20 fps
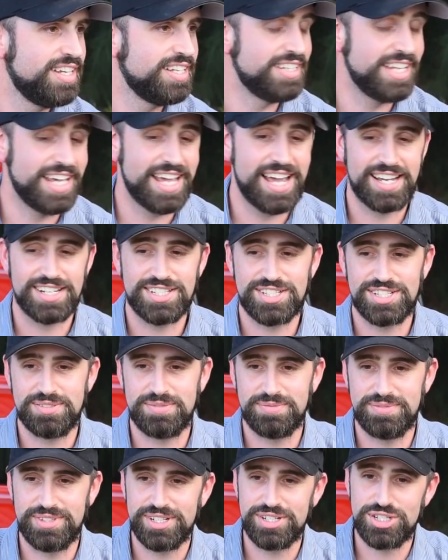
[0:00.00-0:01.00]

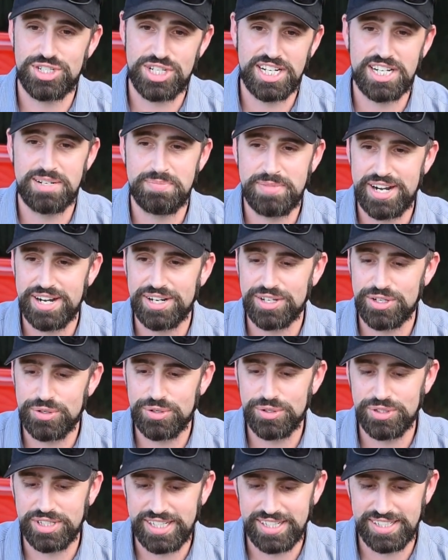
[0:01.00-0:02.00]
They're Gene and Mary
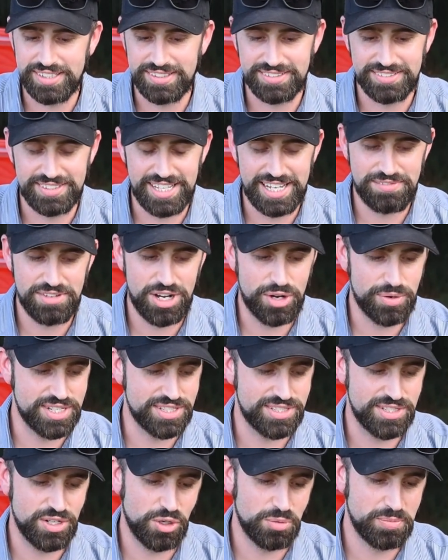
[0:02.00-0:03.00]
Cooley, and they've
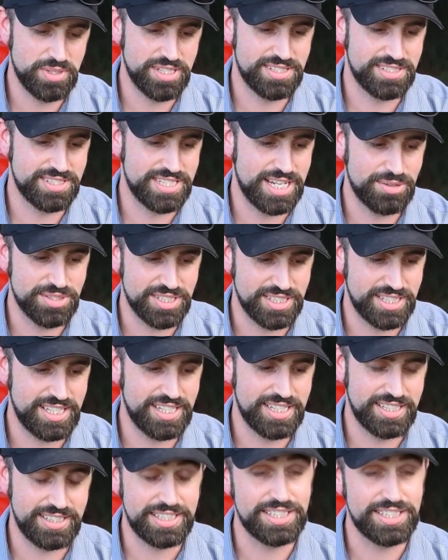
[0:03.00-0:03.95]
always told me since I was a kid